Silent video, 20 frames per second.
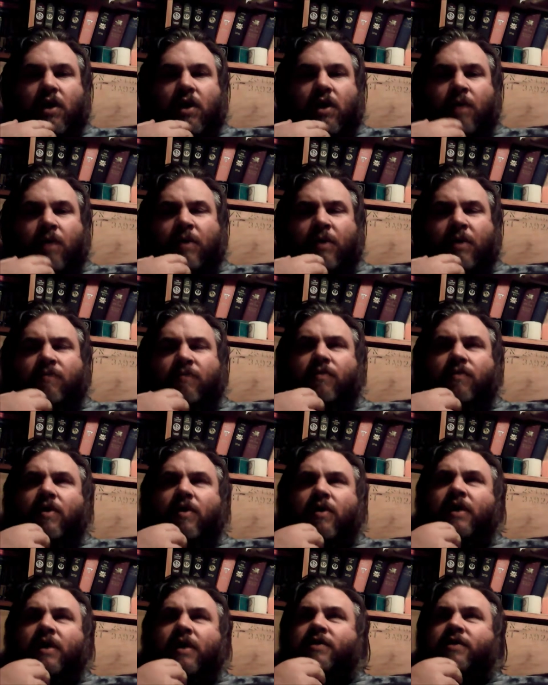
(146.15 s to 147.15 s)
I mean,
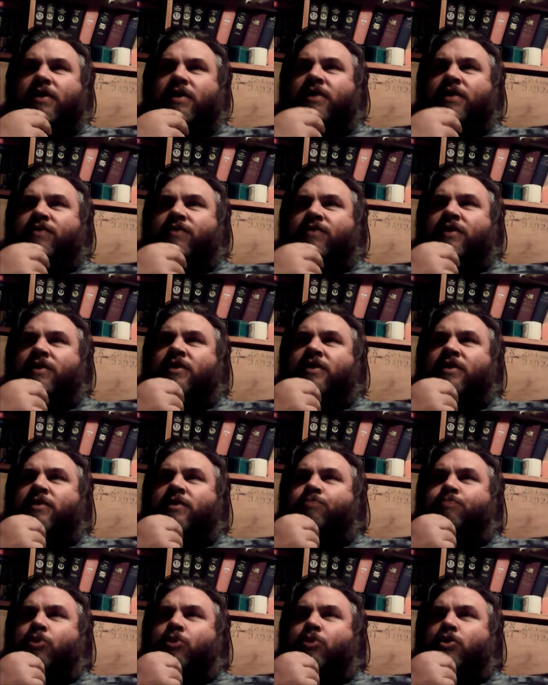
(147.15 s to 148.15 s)
it's, it's, it's as
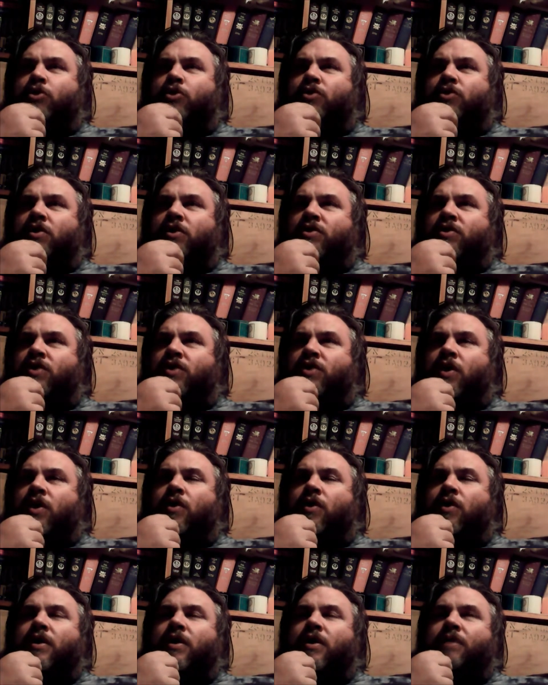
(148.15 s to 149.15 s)
brutal as, you
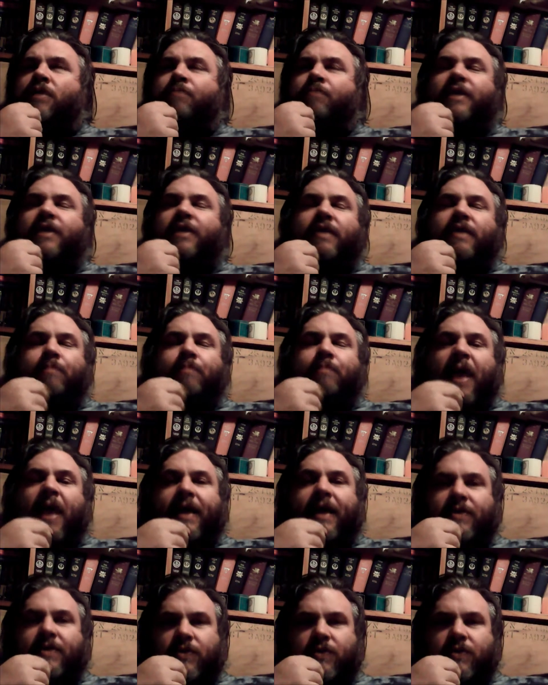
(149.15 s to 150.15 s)
know, mixing
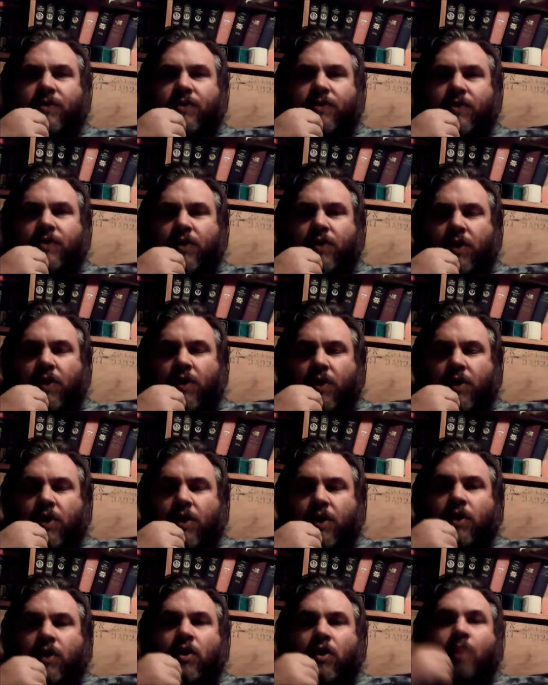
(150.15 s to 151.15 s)
paints.
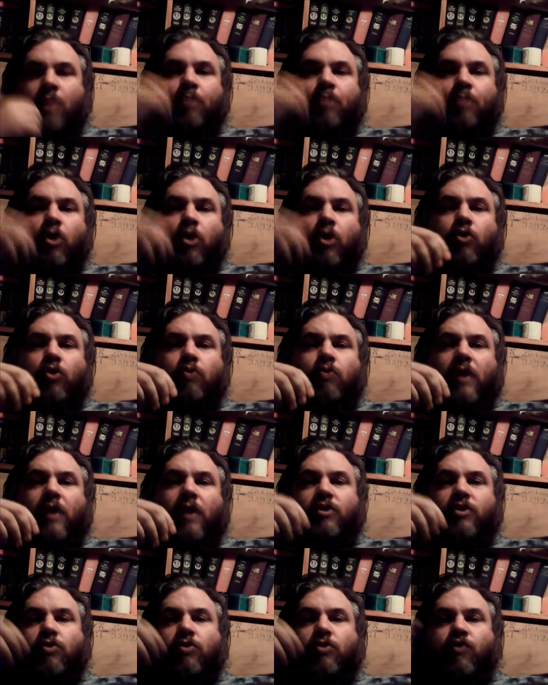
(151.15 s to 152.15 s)
Now, blue
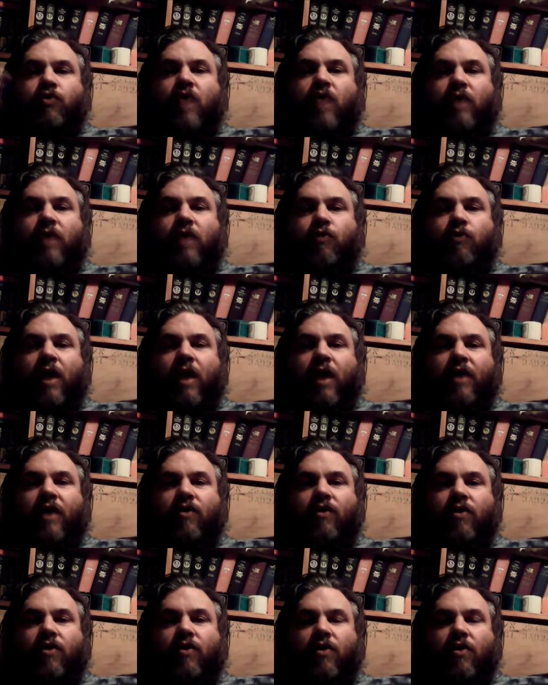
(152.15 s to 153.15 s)
wants to attract red
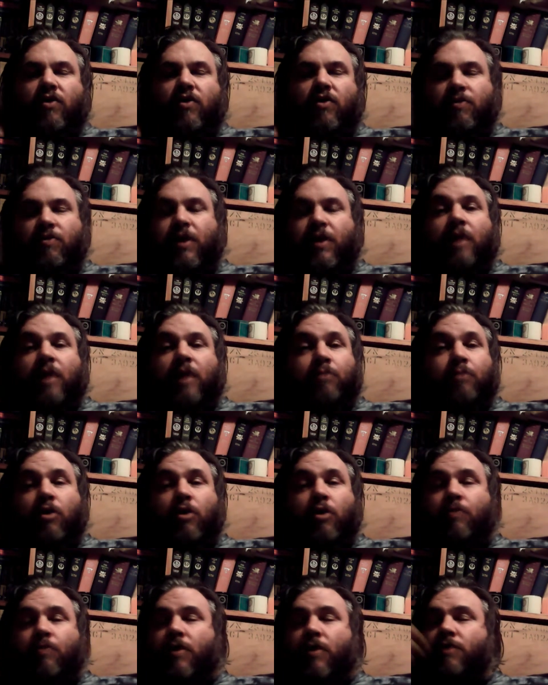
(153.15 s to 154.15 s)
to become
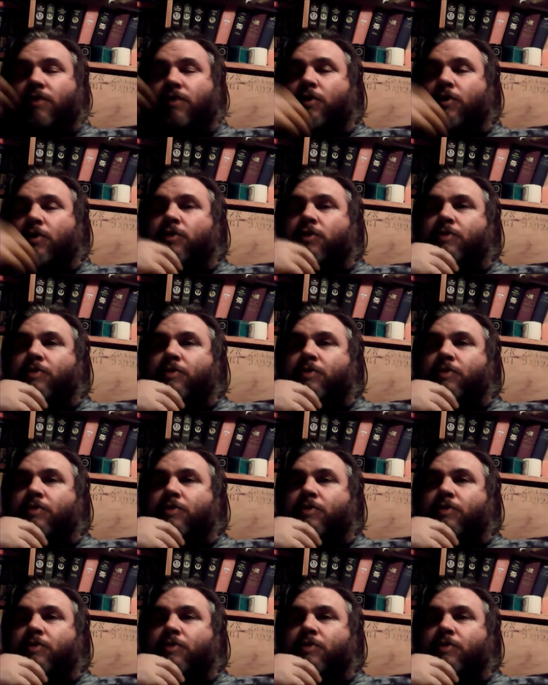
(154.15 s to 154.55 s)
purple, I suppose.